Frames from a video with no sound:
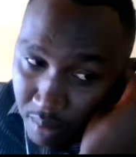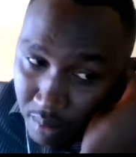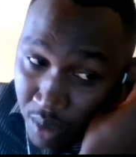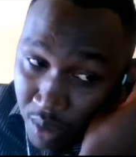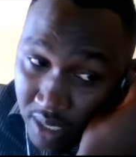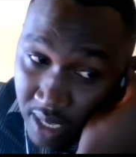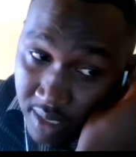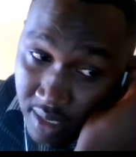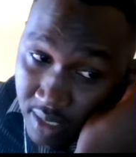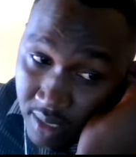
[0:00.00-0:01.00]

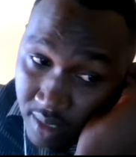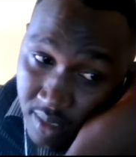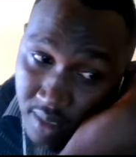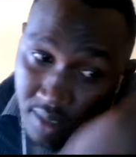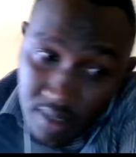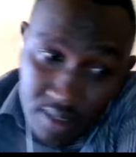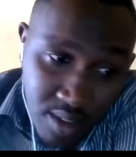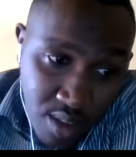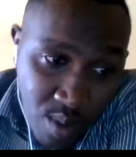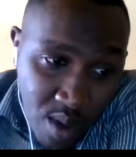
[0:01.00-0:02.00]
Moses,
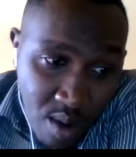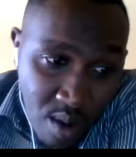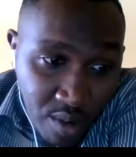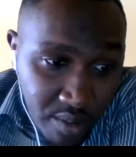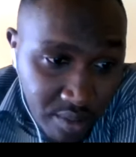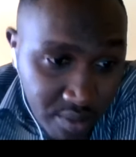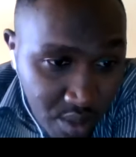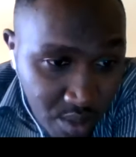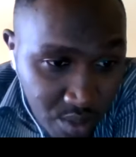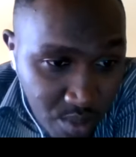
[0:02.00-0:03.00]
you are on.
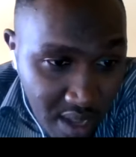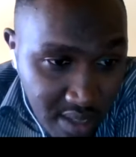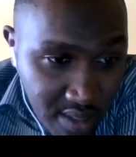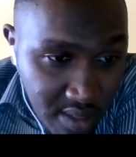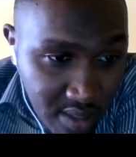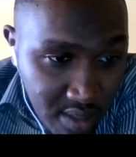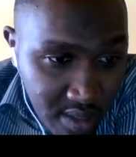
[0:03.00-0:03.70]
Talk to us.